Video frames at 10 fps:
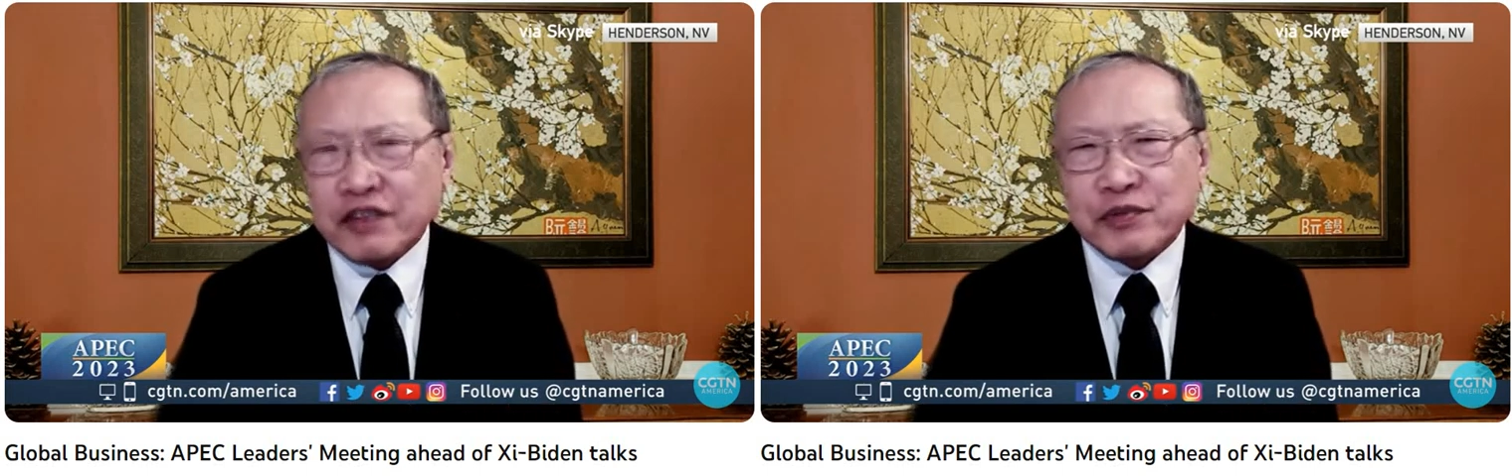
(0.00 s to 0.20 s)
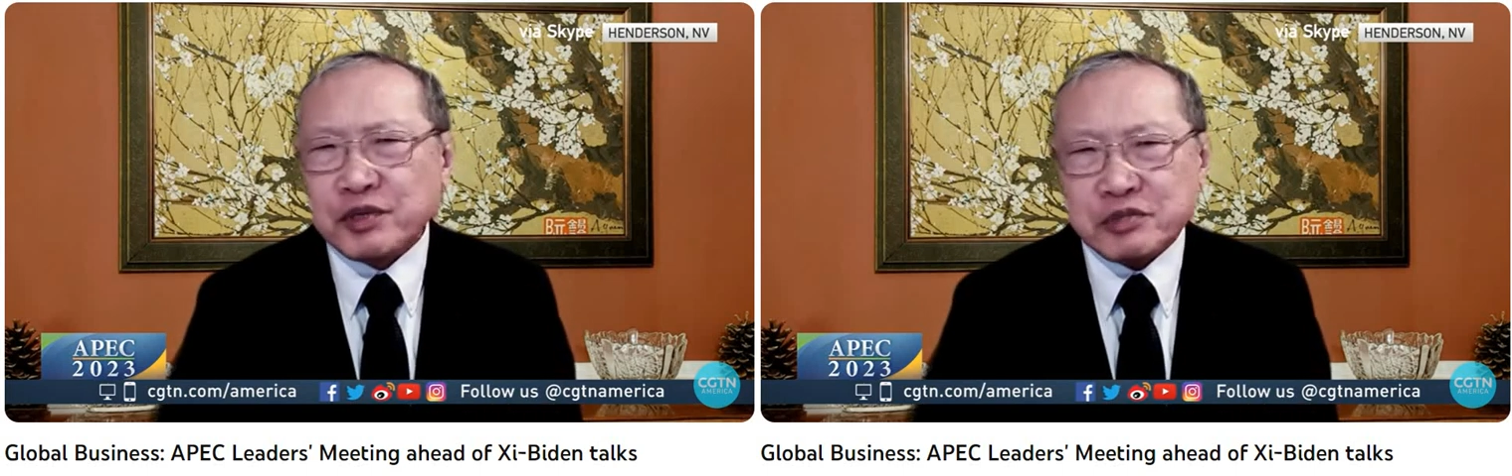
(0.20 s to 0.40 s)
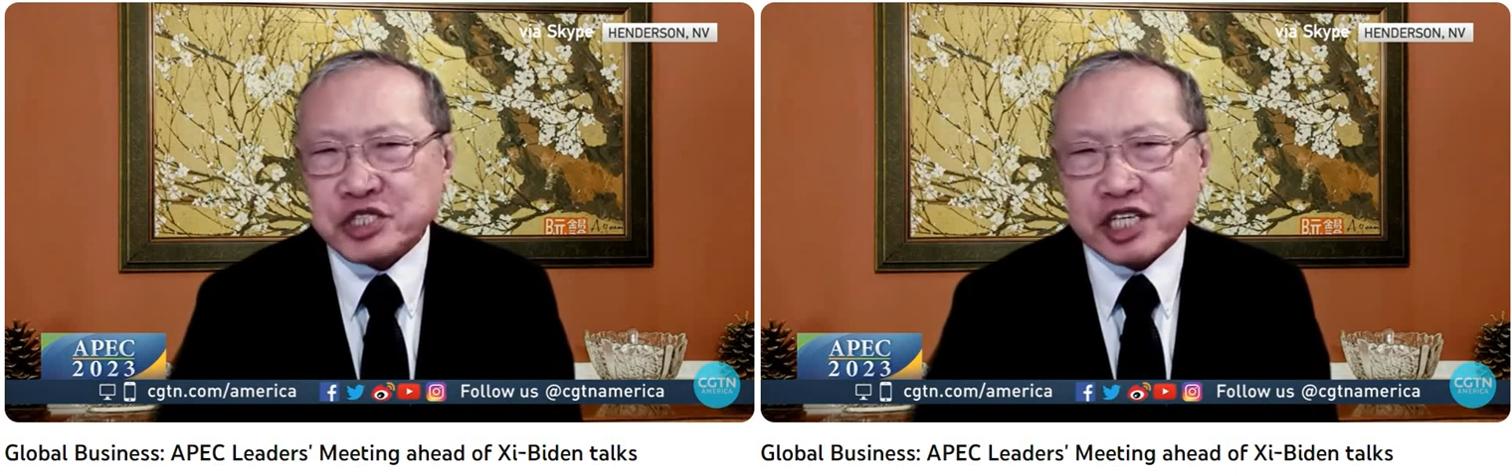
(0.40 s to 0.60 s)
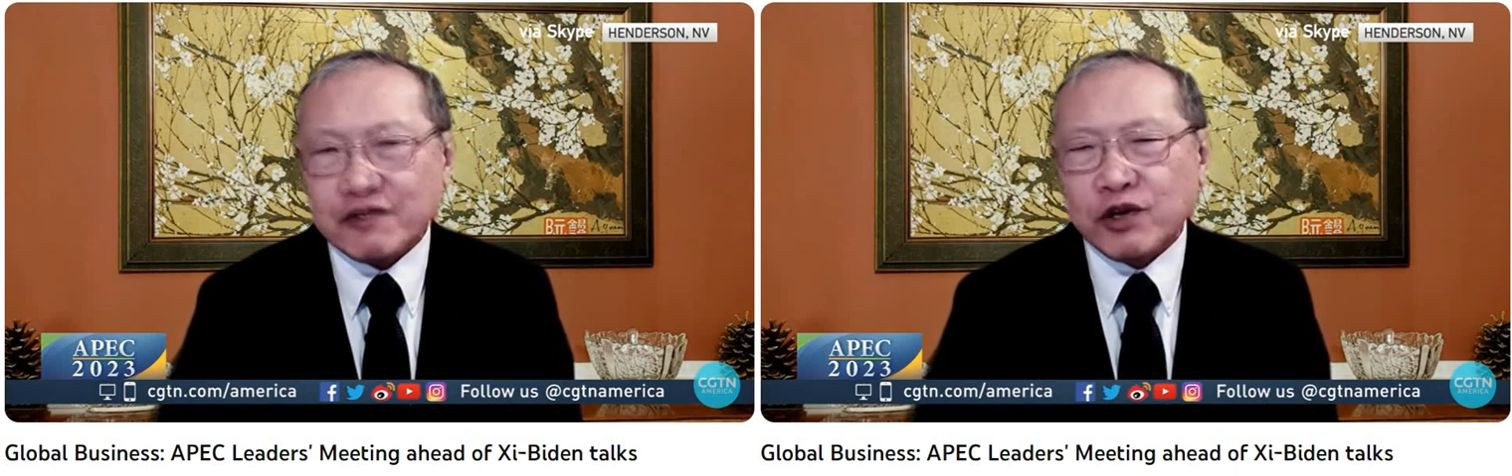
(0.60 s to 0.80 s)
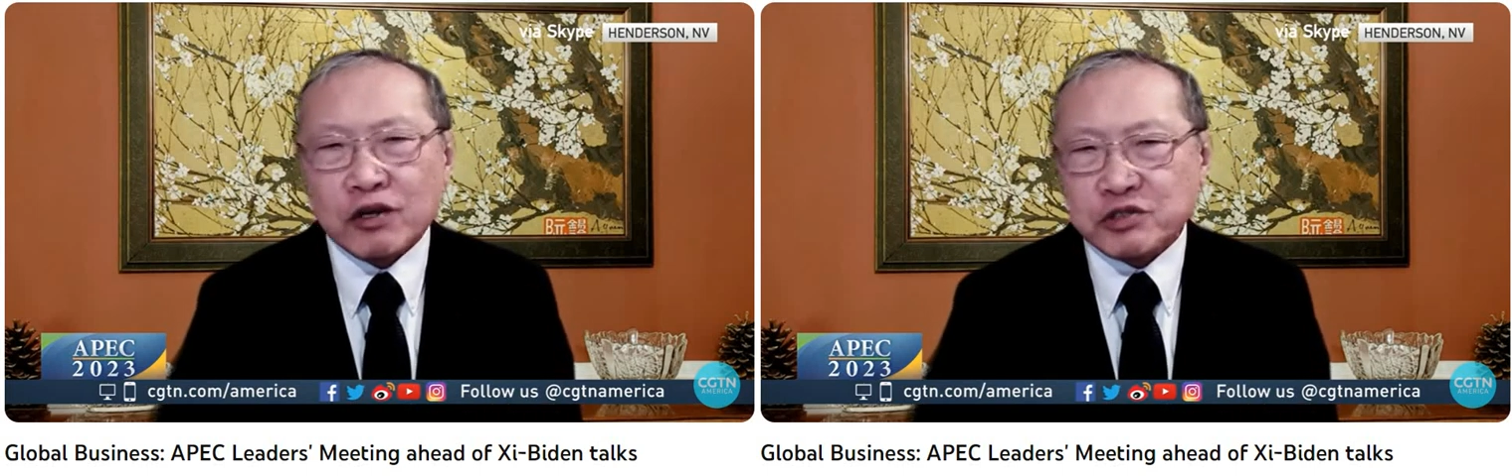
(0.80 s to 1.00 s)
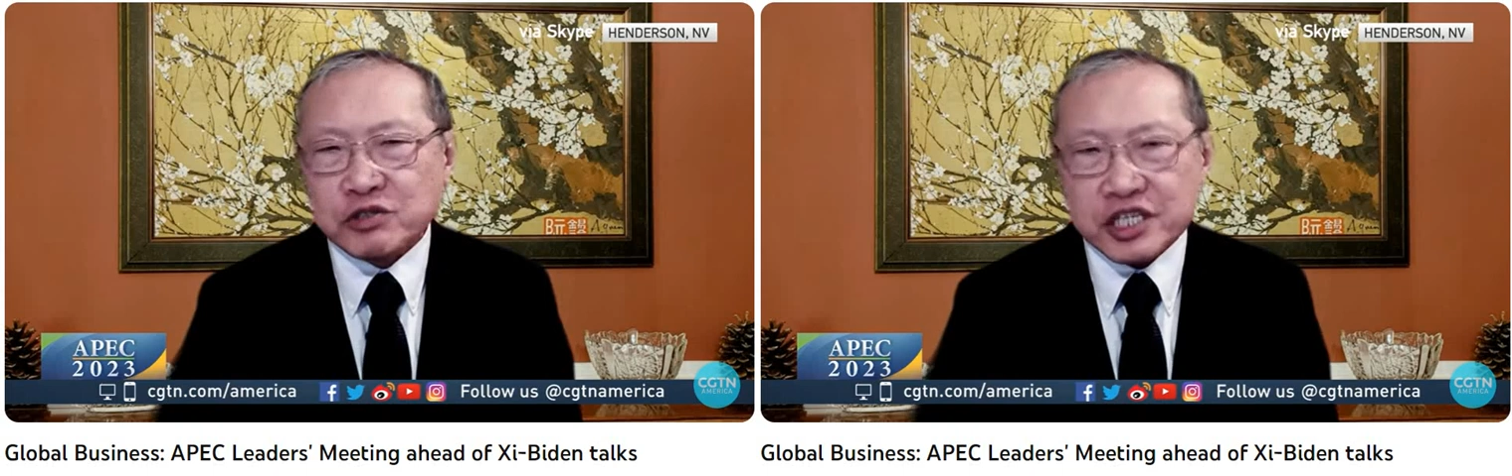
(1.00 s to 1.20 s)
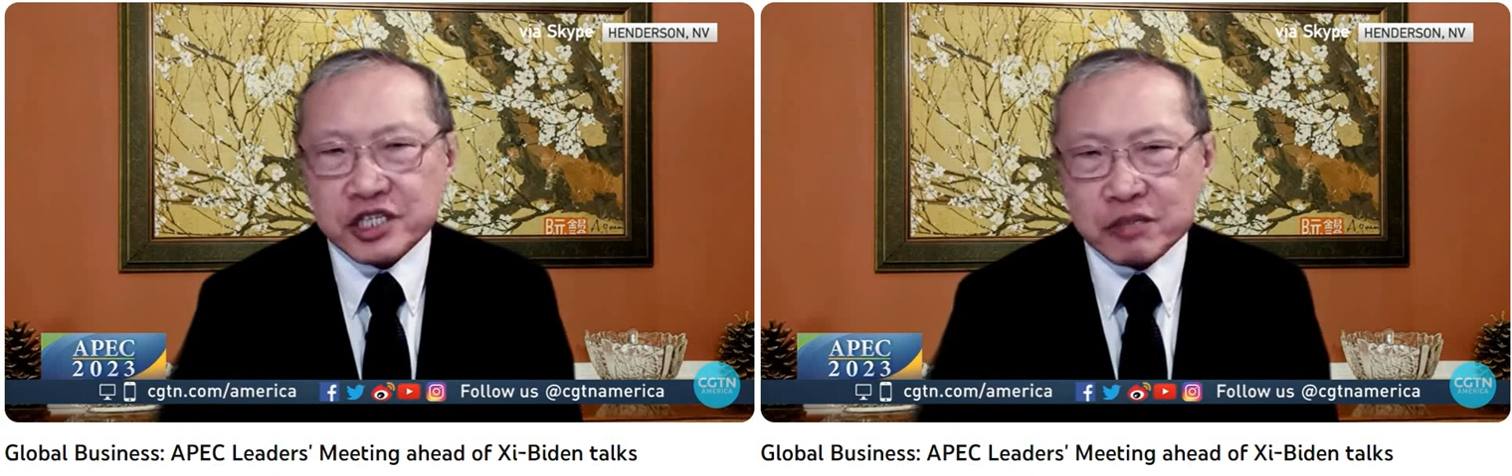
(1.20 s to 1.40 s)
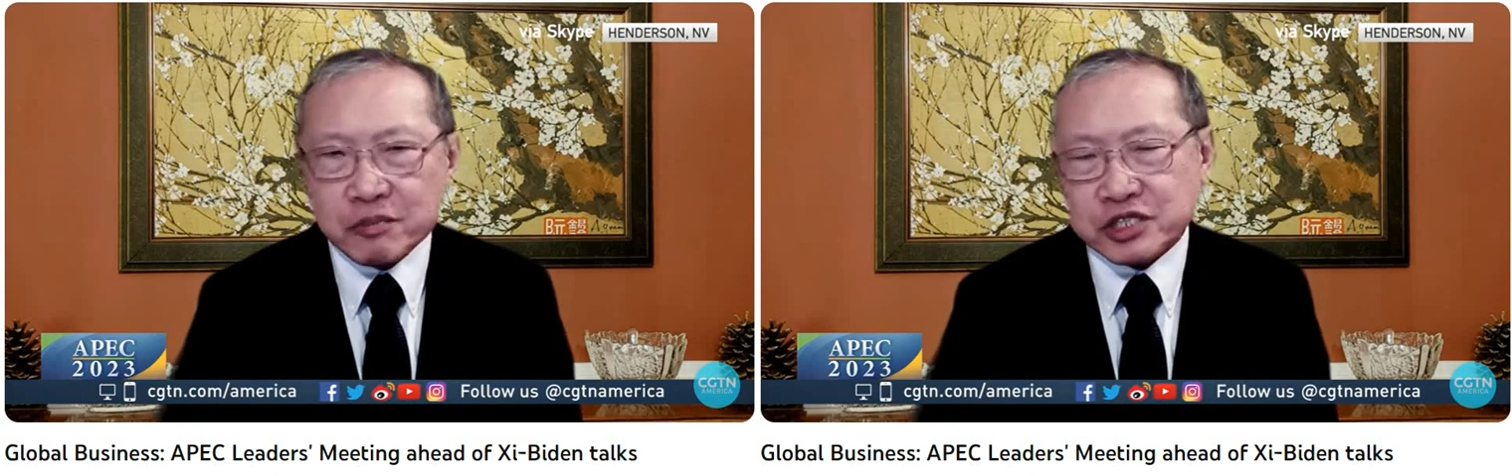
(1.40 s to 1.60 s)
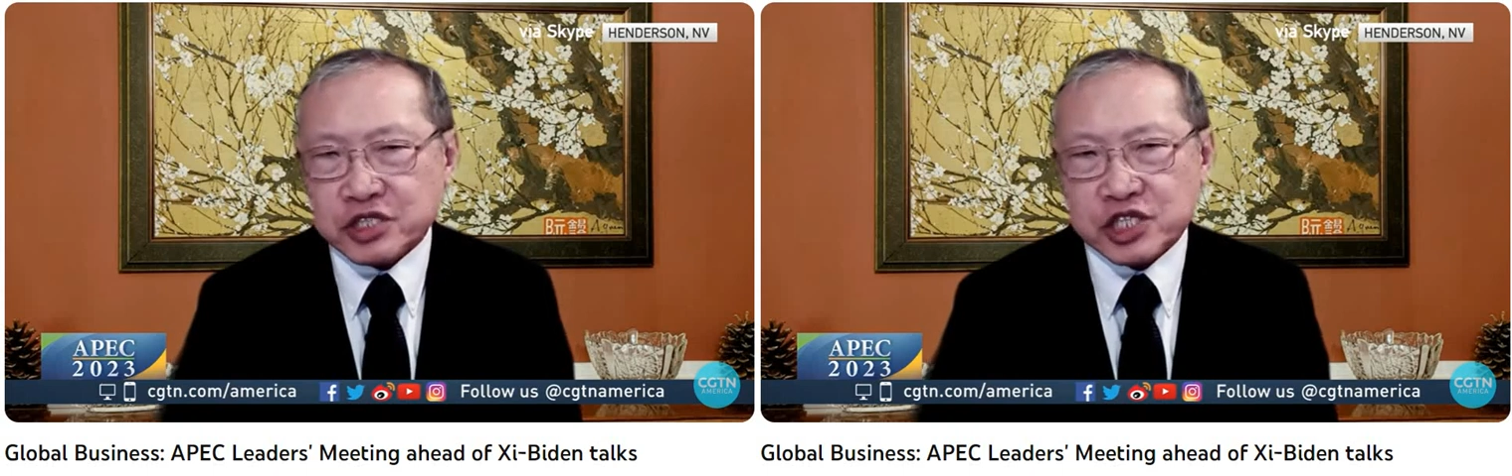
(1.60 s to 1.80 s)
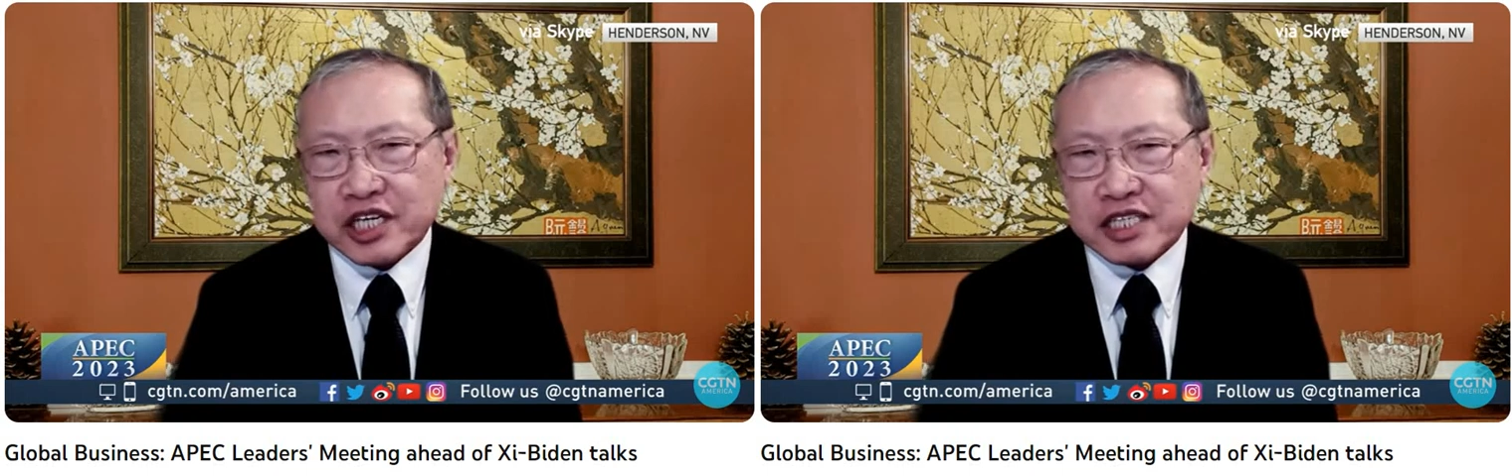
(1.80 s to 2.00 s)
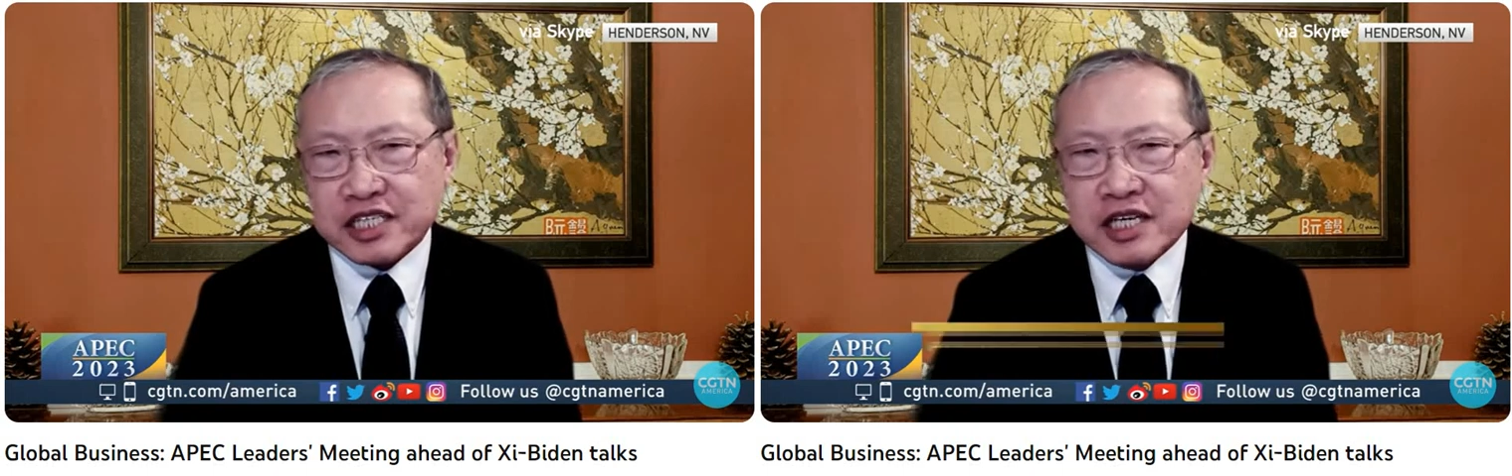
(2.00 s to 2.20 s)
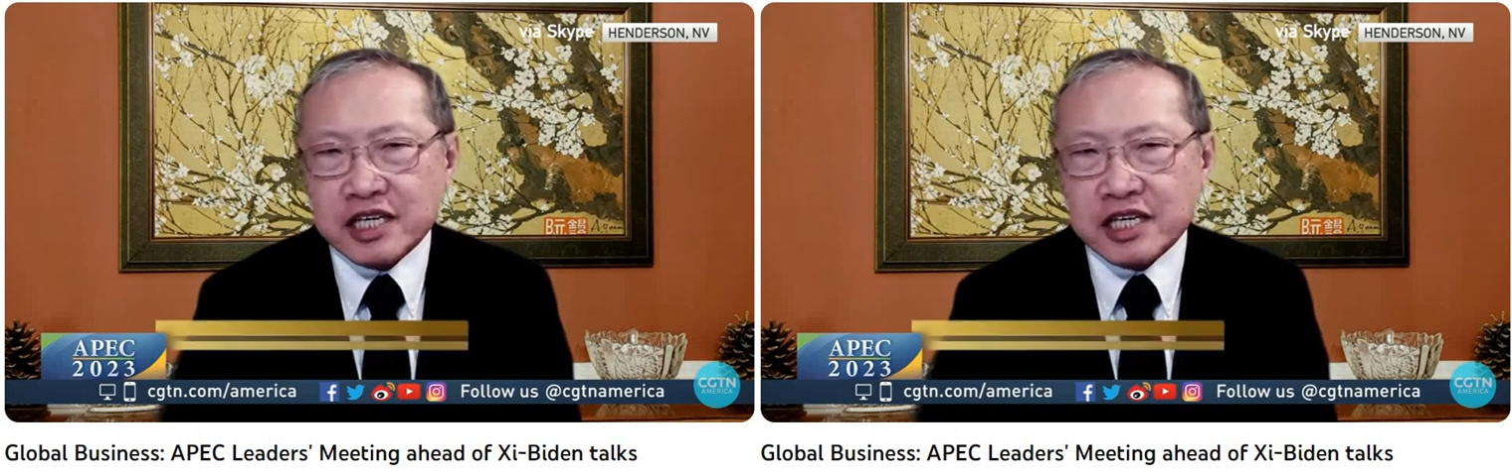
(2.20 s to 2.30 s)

3% of all Chinese companies in China.